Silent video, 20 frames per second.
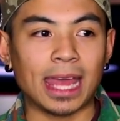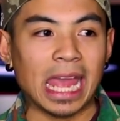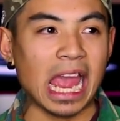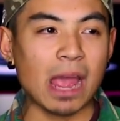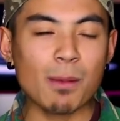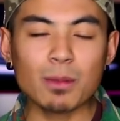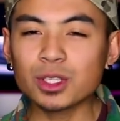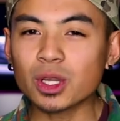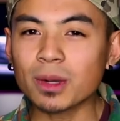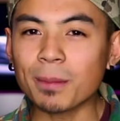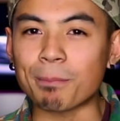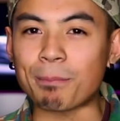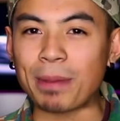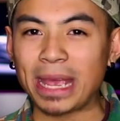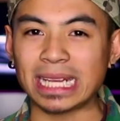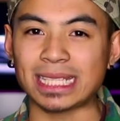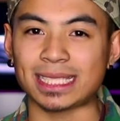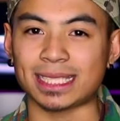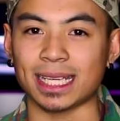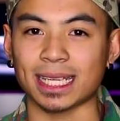Amazon
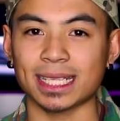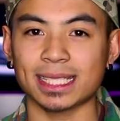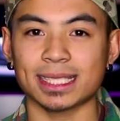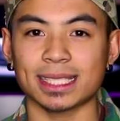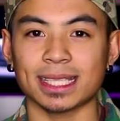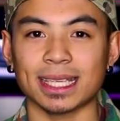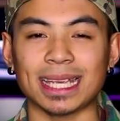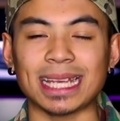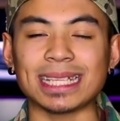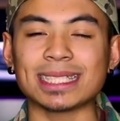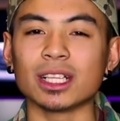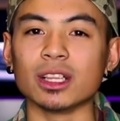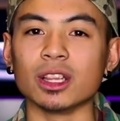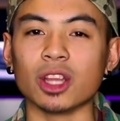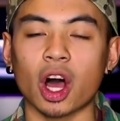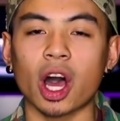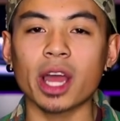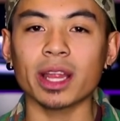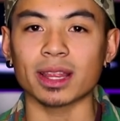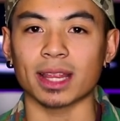Basics is a
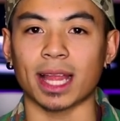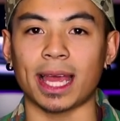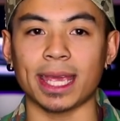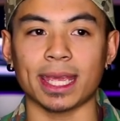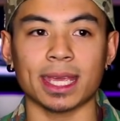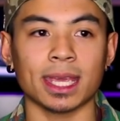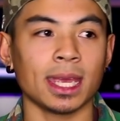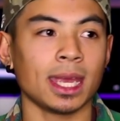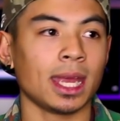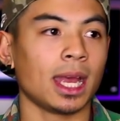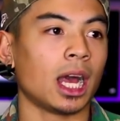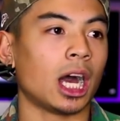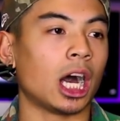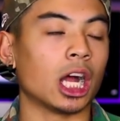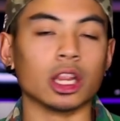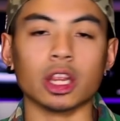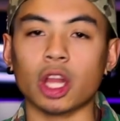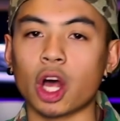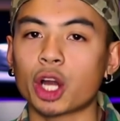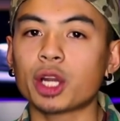lot like
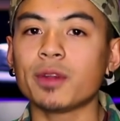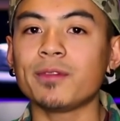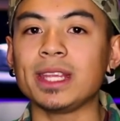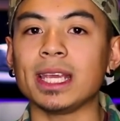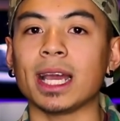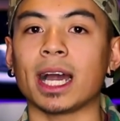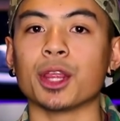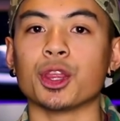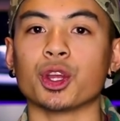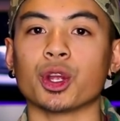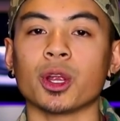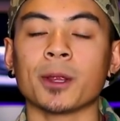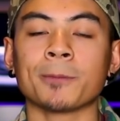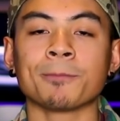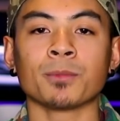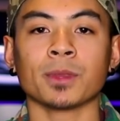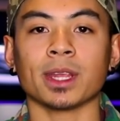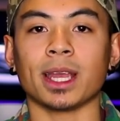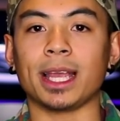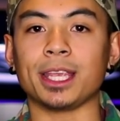a lot of the
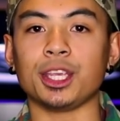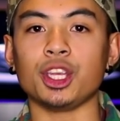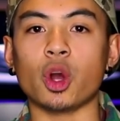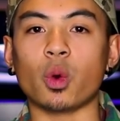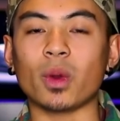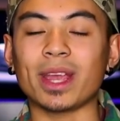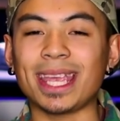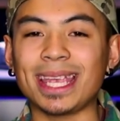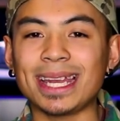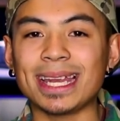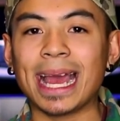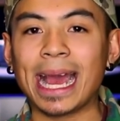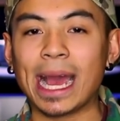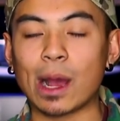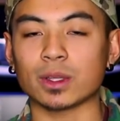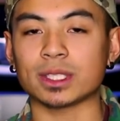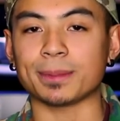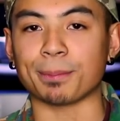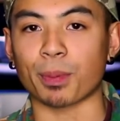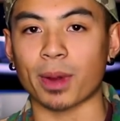other uh, you know,
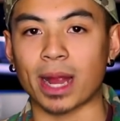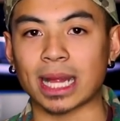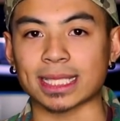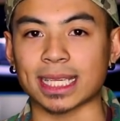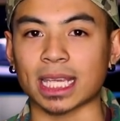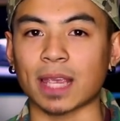in-house brands.